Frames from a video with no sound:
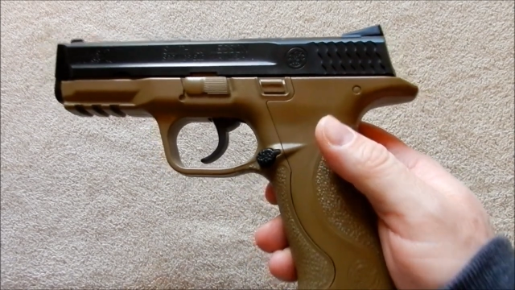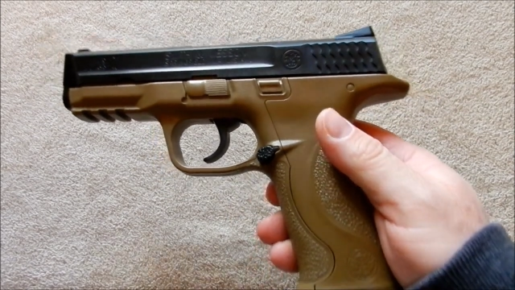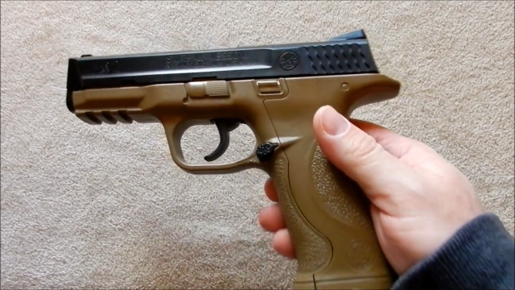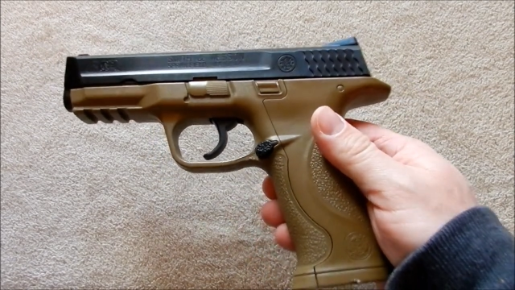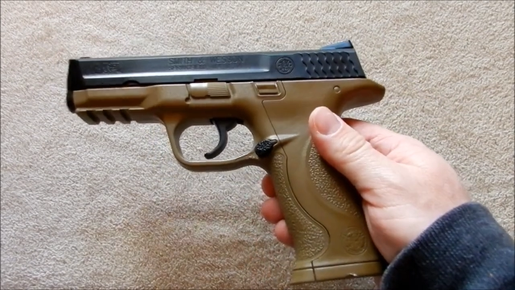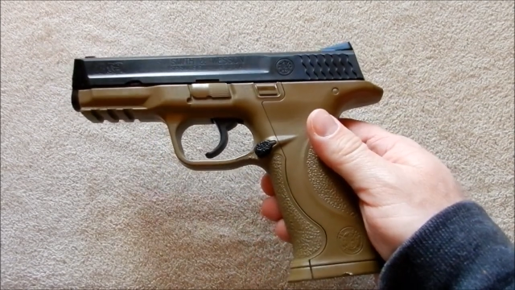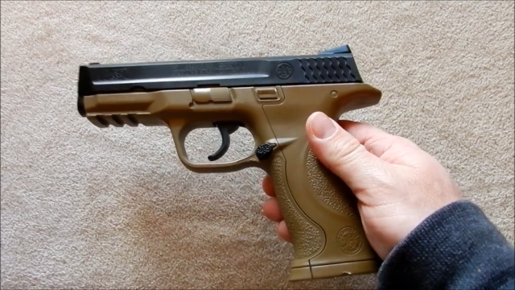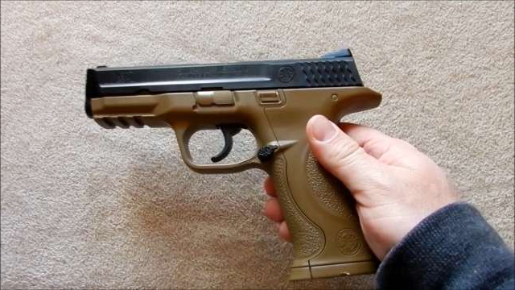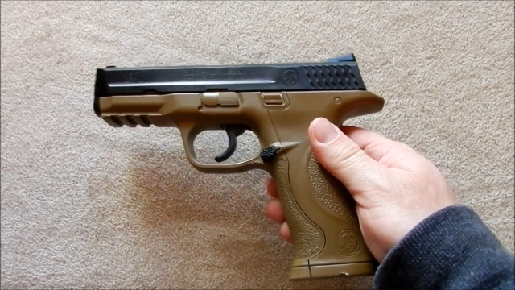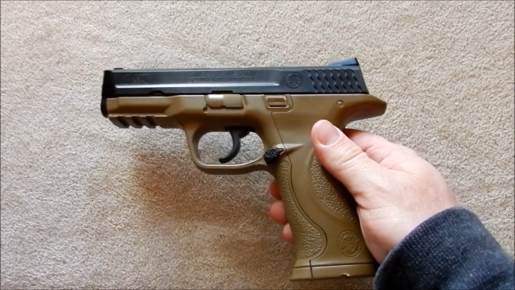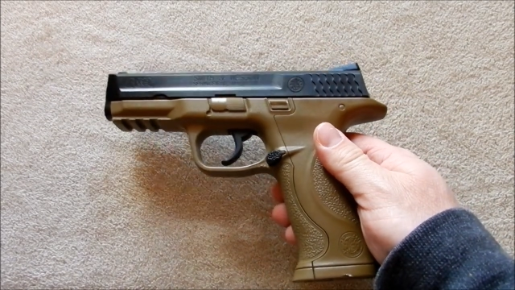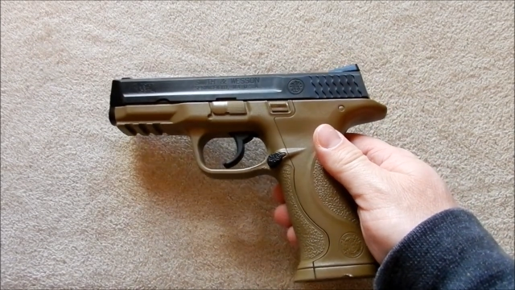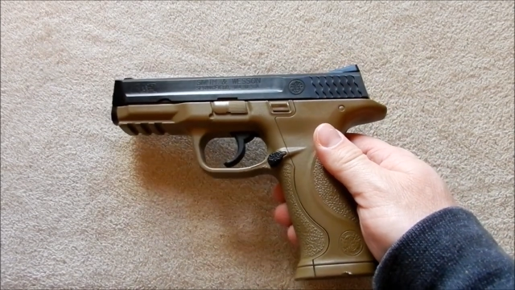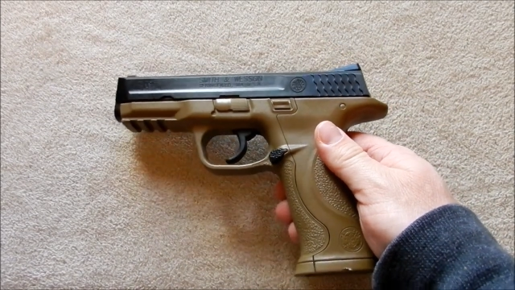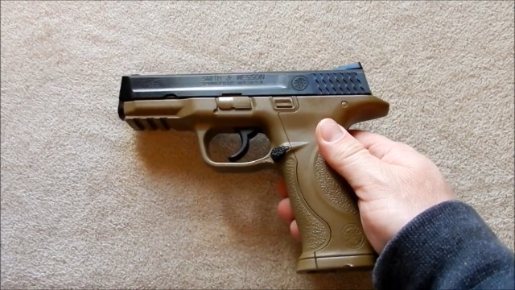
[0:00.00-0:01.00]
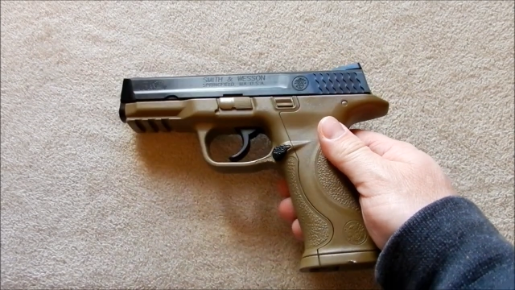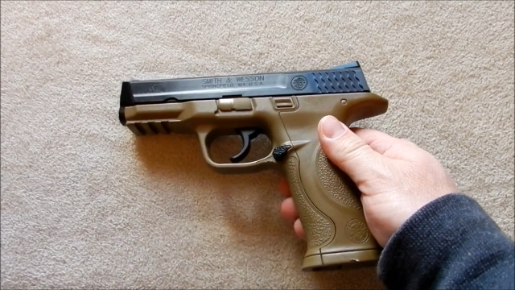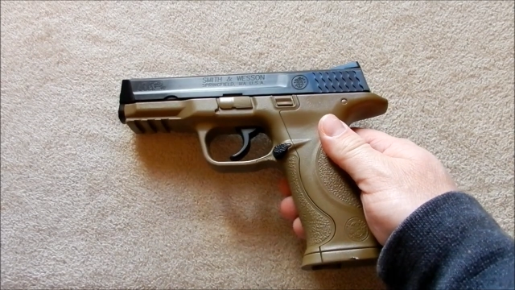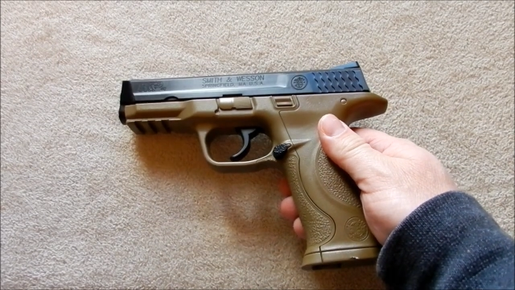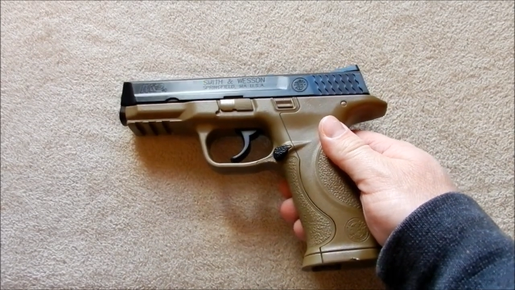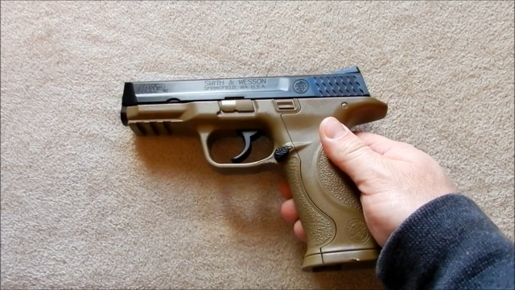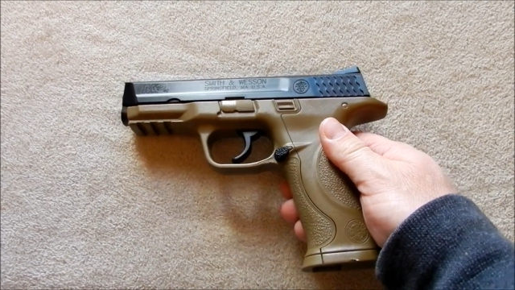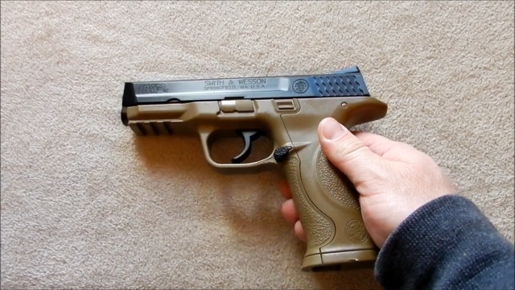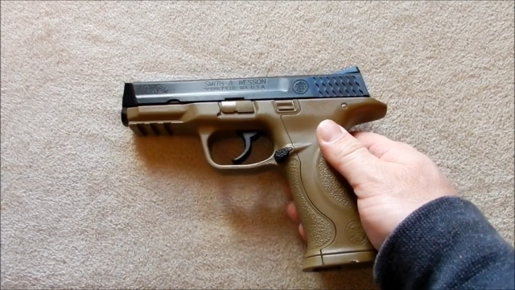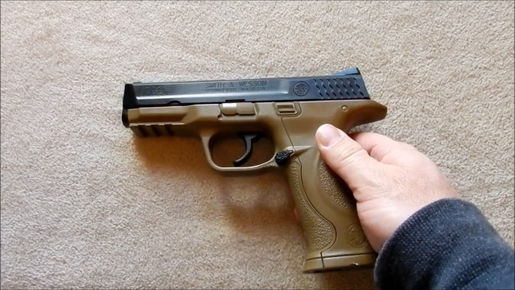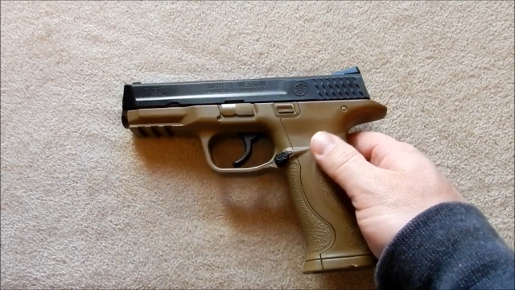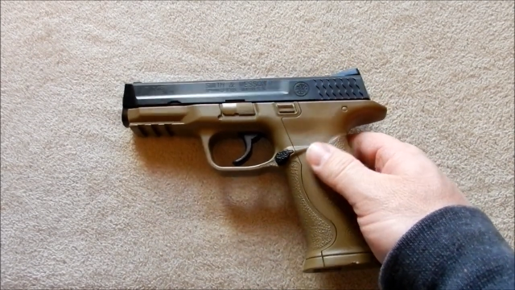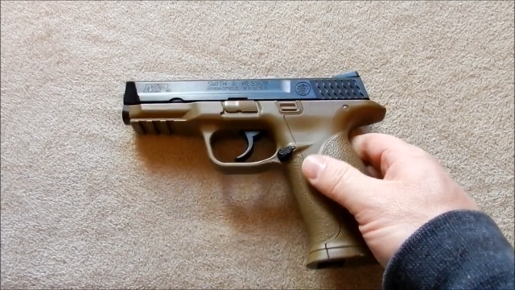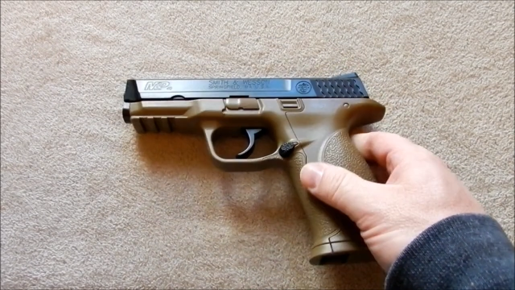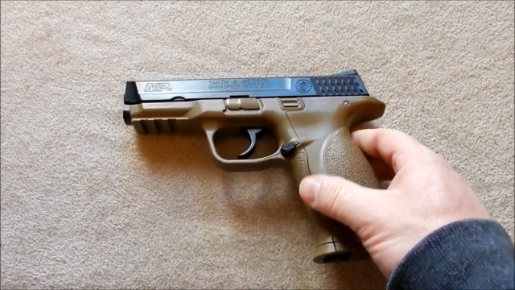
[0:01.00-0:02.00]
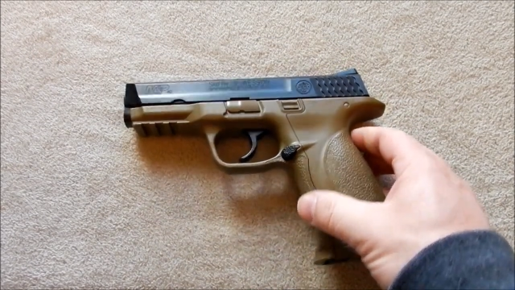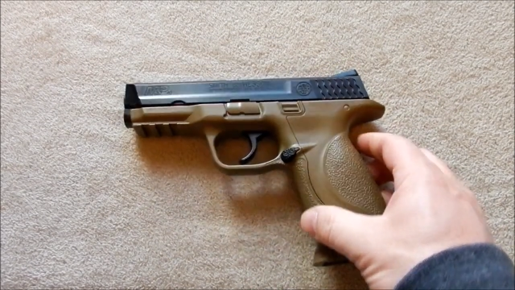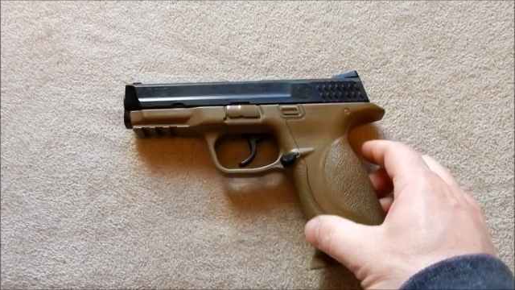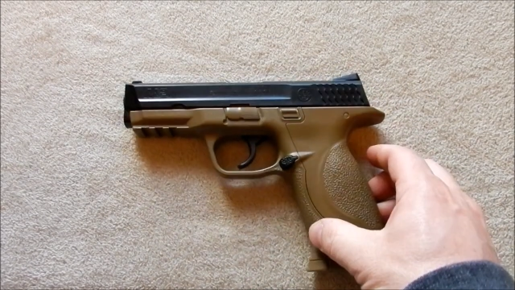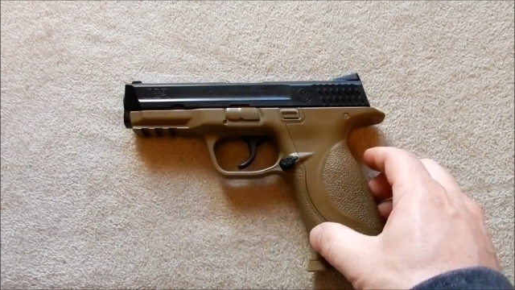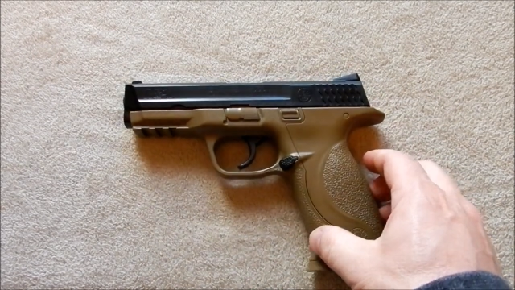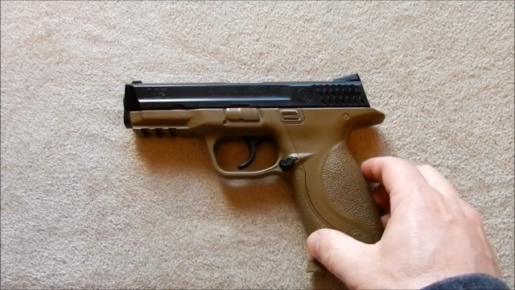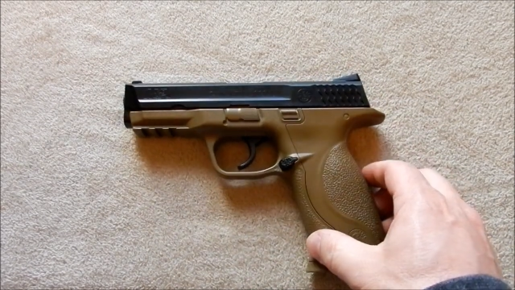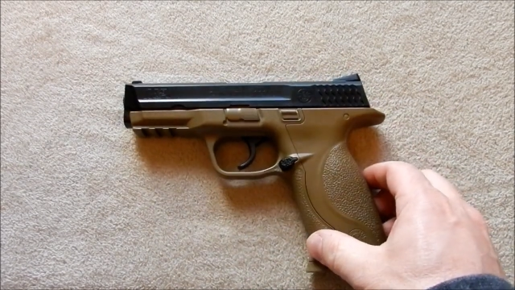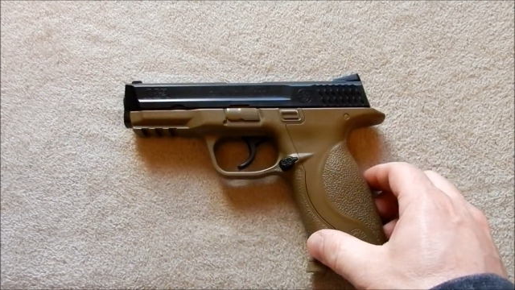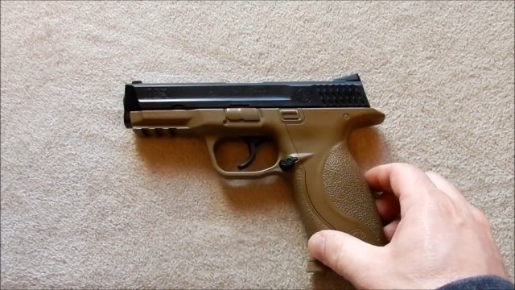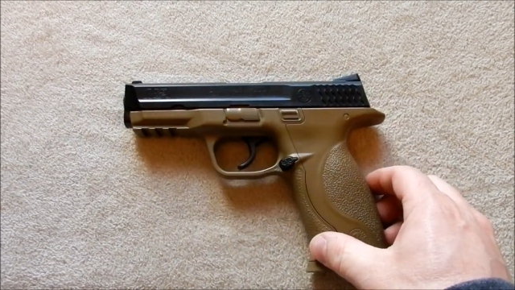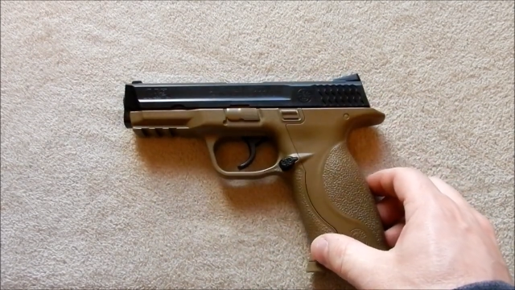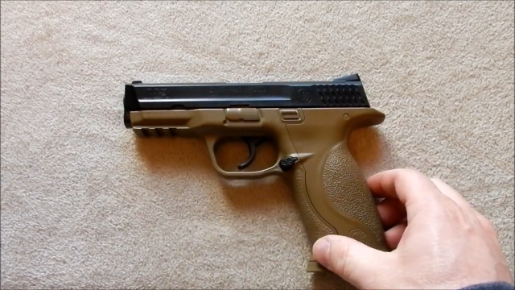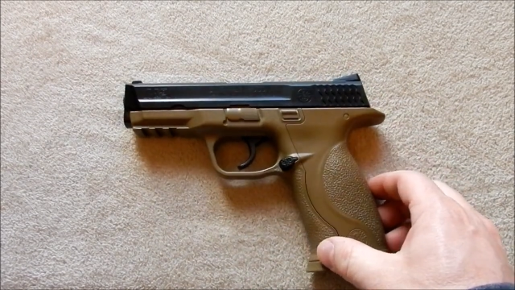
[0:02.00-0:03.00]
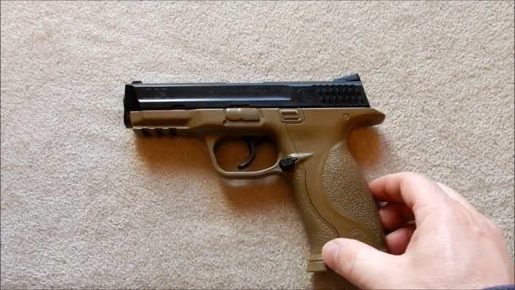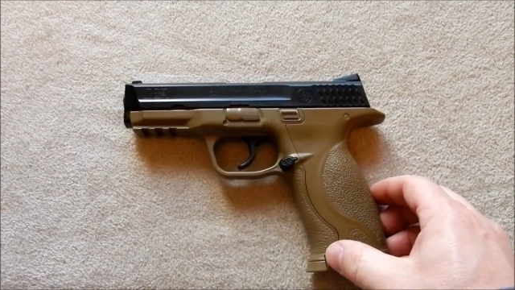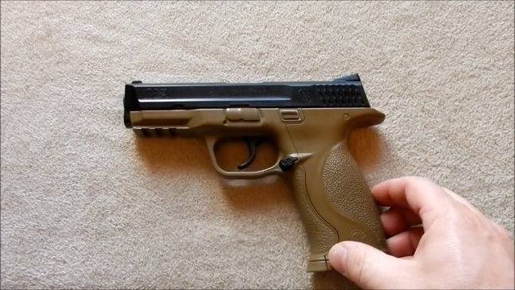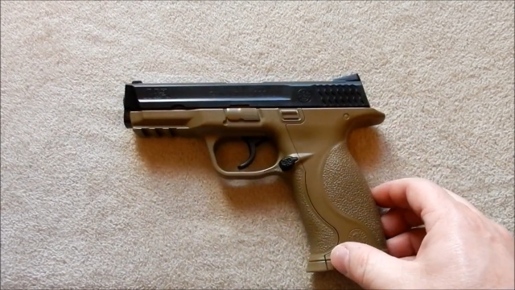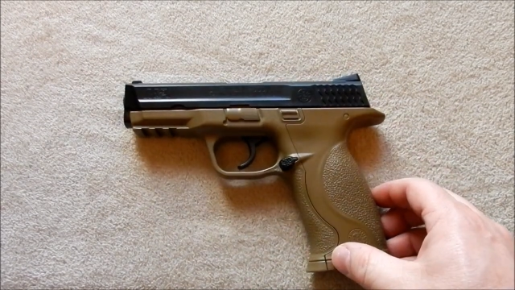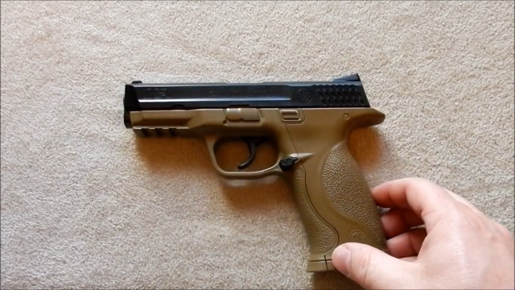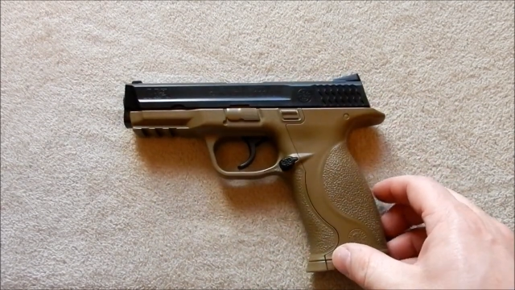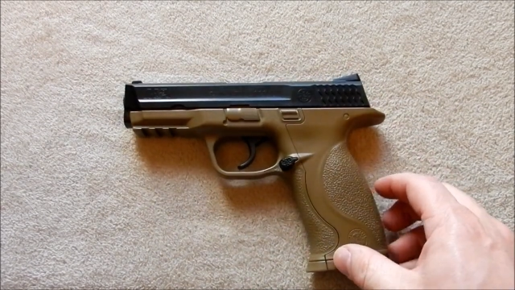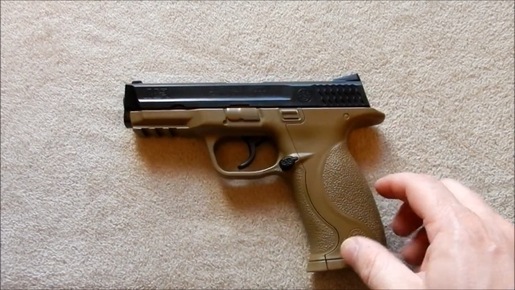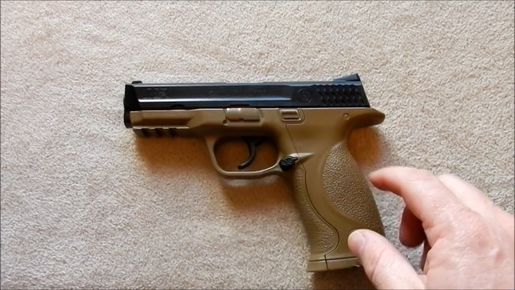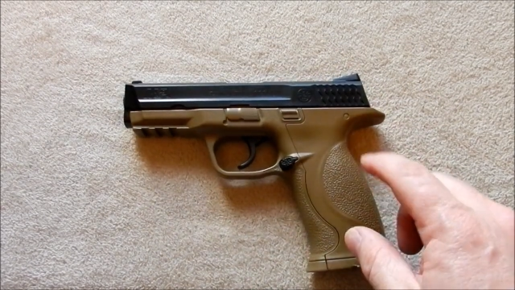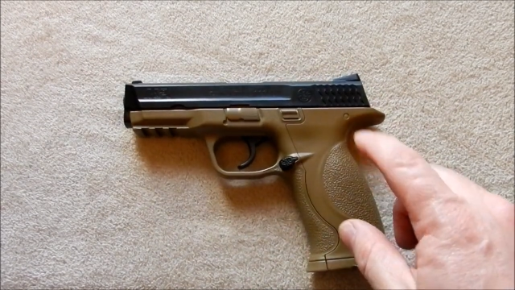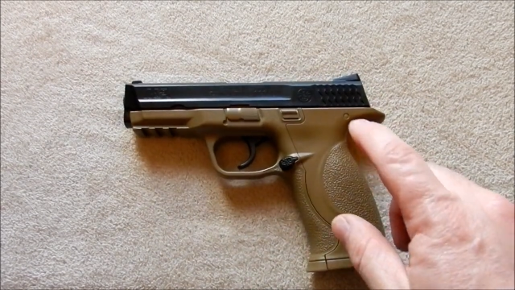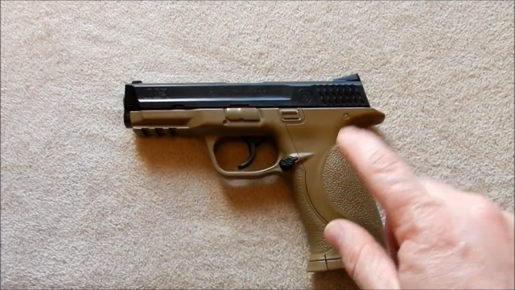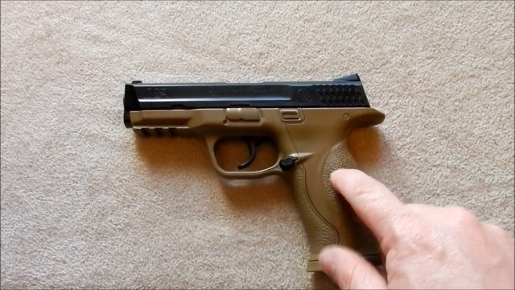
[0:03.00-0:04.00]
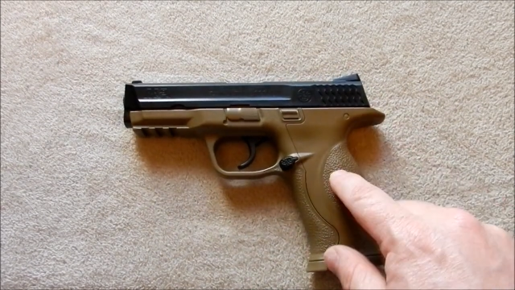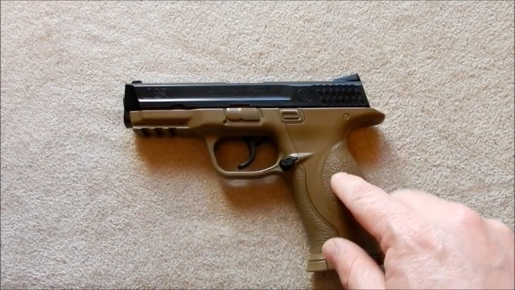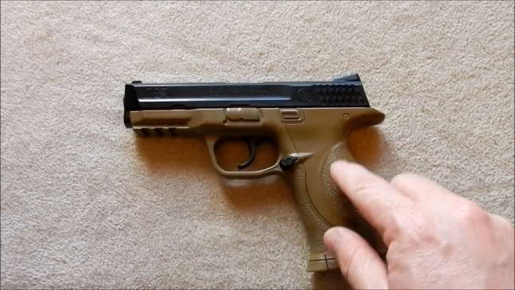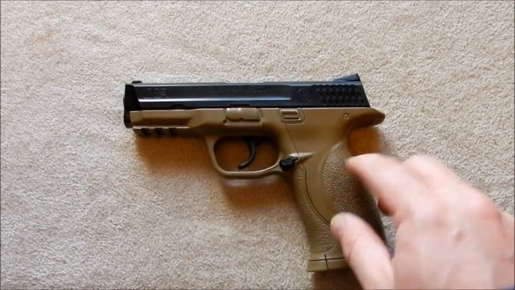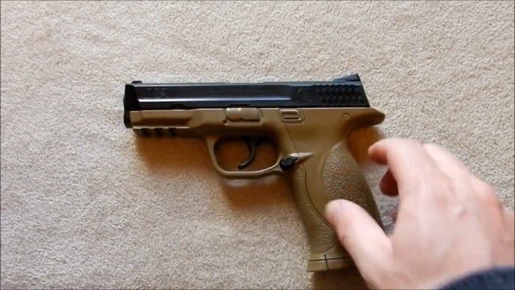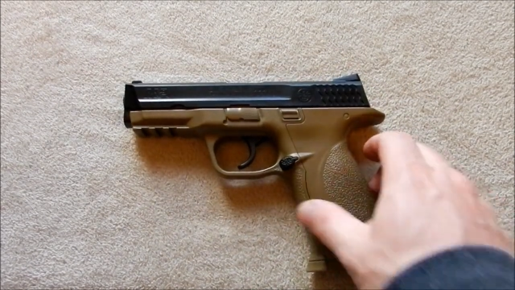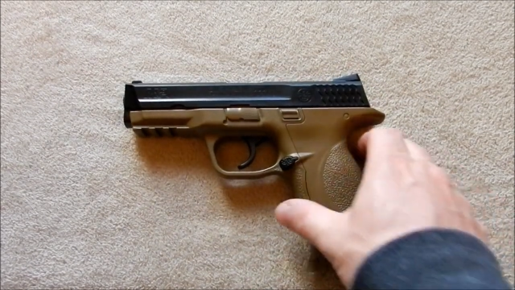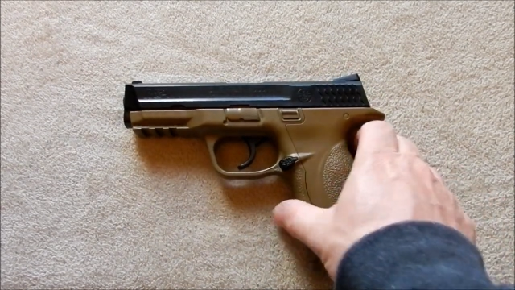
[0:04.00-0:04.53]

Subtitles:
Nobody's mouth can be seen.